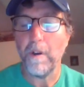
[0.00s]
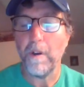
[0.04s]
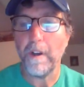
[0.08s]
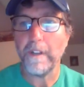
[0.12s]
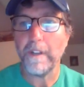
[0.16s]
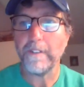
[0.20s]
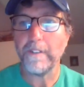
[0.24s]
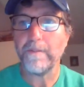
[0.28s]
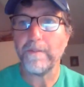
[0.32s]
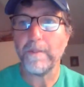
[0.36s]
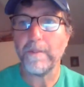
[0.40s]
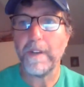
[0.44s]

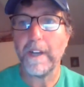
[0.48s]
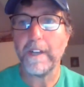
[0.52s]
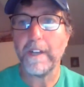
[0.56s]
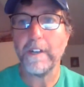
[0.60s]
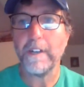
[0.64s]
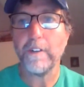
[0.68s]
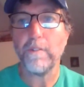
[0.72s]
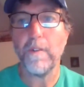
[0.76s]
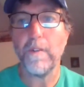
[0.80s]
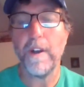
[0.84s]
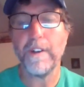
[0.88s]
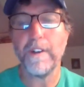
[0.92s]
one. So we're not
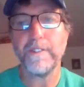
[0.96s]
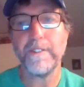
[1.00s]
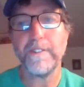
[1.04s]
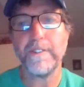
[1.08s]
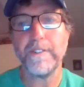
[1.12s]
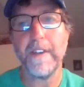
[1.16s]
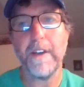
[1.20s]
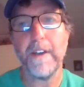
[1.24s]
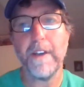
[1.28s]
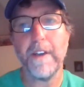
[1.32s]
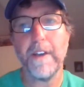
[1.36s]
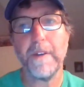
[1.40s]
going to cross
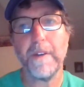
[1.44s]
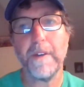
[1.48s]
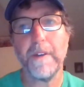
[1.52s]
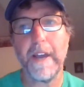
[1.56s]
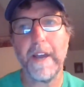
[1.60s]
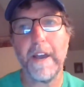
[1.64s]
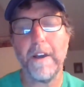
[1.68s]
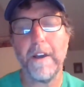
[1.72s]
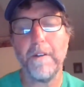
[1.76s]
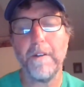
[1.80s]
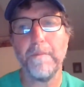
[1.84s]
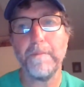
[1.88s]
that one
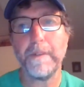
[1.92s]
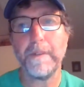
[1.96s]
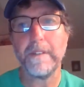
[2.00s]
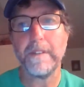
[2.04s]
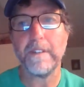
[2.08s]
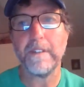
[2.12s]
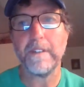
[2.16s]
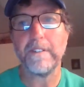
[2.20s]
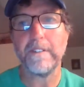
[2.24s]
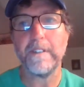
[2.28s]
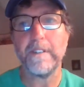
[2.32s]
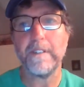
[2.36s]
out because
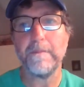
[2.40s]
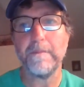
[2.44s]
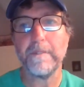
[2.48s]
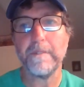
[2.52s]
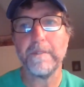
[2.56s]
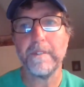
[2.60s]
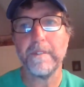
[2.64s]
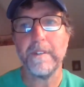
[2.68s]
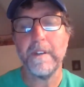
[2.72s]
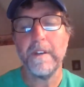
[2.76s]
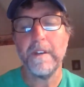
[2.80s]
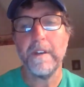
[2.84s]
that
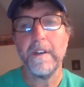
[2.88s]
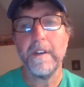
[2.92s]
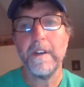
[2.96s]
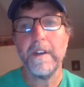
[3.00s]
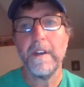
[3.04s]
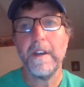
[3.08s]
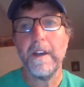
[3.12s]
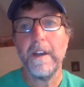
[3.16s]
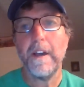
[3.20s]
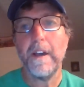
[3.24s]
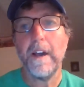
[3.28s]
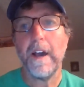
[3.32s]
seems
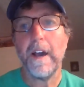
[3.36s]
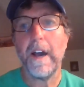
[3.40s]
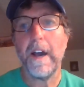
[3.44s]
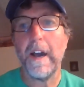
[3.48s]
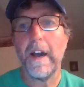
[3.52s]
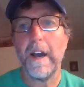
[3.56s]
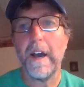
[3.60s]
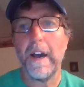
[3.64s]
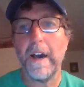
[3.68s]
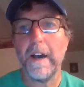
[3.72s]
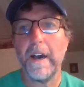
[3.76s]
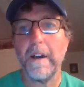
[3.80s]

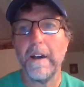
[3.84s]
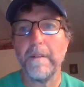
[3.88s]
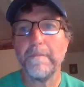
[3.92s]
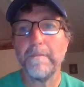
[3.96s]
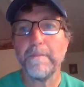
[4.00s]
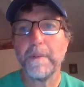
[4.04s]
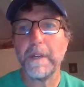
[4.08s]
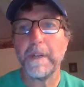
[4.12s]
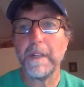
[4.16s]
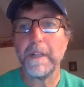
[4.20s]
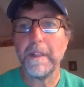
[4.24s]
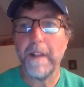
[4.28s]

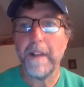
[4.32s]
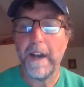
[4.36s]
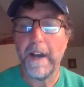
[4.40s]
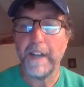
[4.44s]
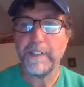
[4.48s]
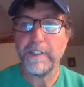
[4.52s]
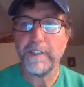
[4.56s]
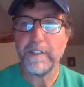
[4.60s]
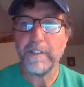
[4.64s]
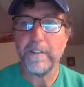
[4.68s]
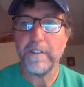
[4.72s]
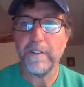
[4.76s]
pretty
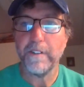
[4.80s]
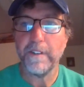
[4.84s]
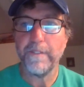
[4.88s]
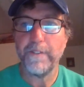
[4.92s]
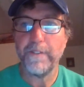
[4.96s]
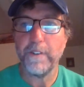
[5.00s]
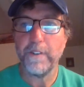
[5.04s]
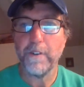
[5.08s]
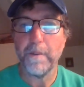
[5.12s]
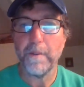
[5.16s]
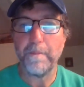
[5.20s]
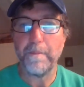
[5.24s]
logical if
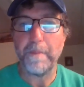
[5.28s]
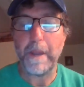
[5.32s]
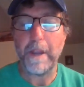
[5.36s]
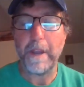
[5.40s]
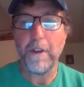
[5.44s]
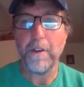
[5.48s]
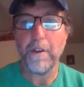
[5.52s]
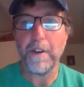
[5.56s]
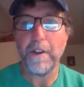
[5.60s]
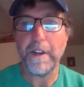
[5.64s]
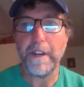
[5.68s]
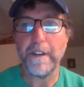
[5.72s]
you're a
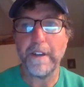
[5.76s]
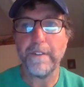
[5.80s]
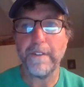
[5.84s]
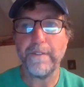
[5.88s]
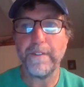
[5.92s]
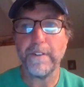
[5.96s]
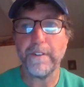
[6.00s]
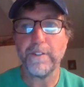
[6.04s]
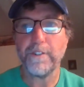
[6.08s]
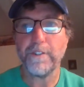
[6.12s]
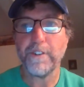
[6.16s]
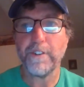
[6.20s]
parent and if your
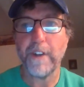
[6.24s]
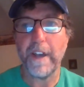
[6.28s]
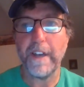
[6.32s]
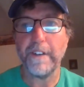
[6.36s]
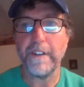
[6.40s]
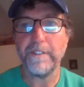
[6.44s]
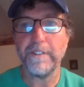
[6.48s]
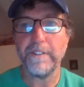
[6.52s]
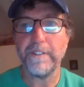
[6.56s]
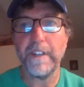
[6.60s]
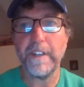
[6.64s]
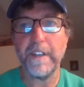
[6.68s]

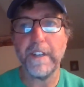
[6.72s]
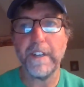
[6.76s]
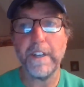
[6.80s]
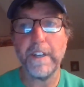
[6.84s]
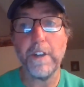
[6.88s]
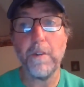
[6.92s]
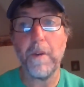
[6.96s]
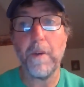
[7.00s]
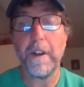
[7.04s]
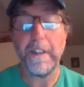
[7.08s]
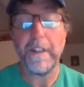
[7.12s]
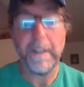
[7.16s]
child, you don't
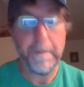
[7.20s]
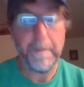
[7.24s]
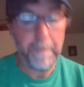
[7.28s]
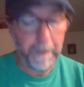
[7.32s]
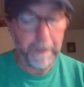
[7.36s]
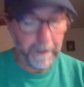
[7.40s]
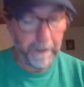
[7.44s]
want to leave them